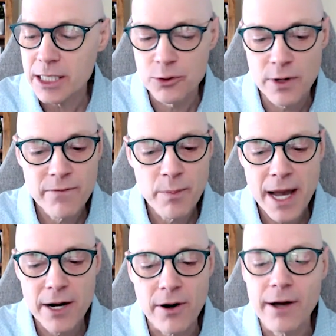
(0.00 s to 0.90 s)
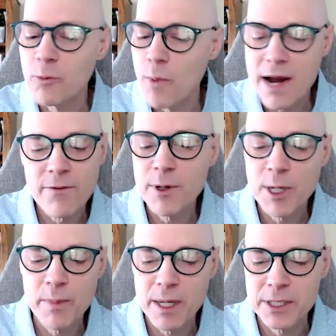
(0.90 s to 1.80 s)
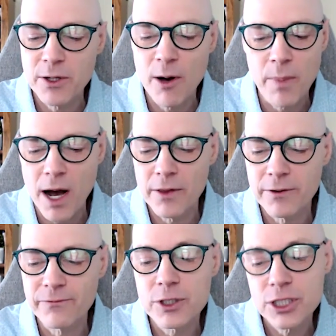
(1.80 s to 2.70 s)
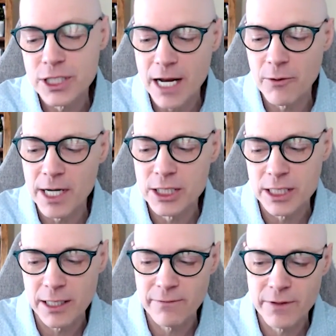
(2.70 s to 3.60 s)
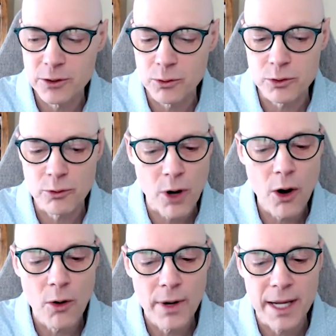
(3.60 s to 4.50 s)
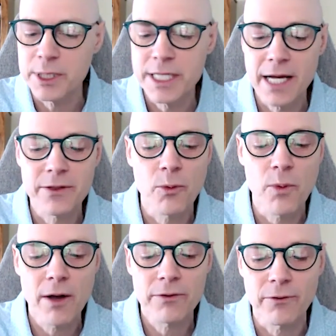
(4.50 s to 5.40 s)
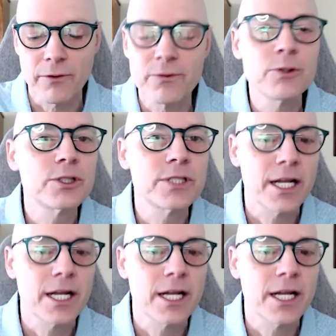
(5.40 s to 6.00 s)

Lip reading: is driven by her unwavering commitment to help other first-generation individuals grow and protect their wealth for future